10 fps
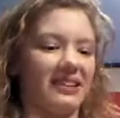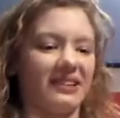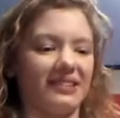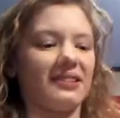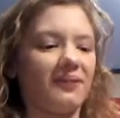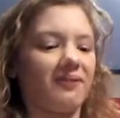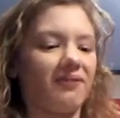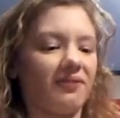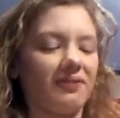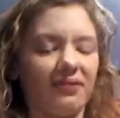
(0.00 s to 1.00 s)
yes. while she's doing her
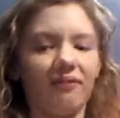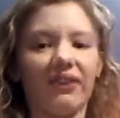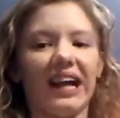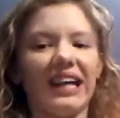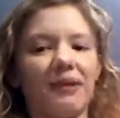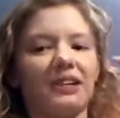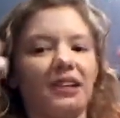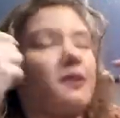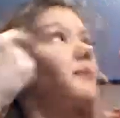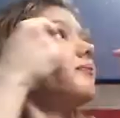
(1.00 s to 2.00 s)
eyeshadow, wait, I need
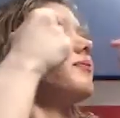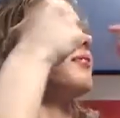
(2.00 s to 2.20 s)
eyeliner. Her